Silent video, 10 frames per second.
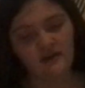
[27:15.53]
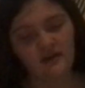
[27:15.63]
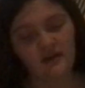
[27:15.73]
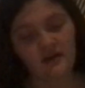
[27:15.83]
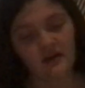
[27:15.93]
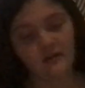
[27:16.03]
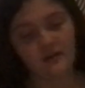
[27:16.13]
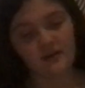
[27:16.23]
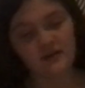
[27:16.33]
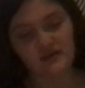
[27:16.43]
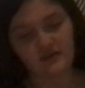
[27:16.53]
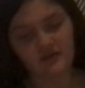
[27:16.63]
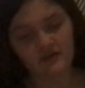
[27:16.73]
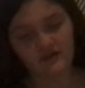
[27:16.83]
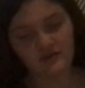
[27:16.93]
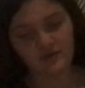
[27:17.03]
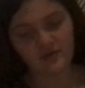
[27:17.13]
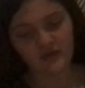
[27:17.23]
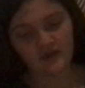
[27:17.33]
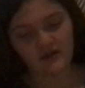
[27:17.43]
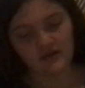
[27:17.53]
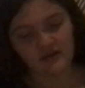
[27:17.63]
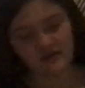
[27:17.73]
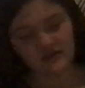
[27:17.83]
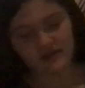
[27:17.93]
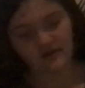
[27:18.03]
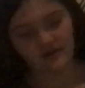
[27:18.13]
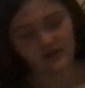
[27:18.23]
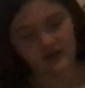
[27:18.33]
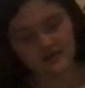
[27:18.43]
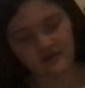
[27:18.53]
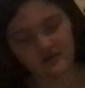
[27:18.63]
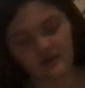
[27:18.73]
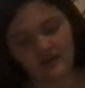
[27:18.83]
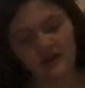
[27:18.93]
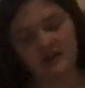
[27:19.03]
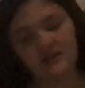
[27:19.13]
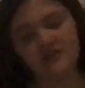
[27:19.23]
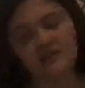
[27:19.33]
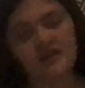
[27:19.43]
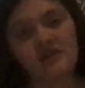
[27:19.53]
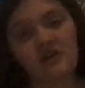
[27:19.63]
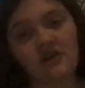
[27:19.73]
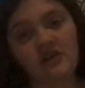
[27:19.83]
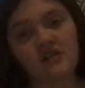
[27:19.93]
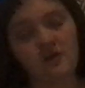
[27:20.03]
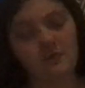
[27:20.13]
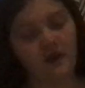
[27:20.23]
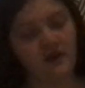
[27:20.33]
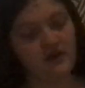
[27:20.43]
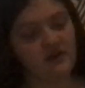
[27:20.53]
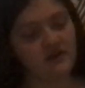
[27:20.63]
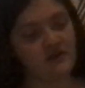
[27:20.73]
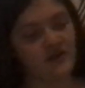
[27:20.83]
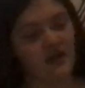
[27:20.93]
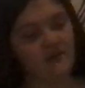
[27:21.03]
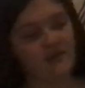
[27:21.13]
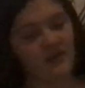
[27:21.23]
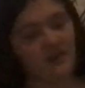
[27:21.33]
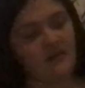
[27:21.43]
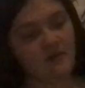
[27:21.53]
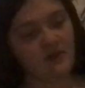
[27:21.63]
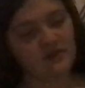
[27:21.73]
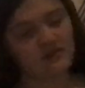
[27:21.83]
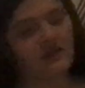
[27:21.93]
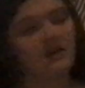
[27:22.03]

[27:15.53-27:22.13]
And I hope you guys have a wonderful week. Now let's get into our last song. This last song is called Power in the Name, because there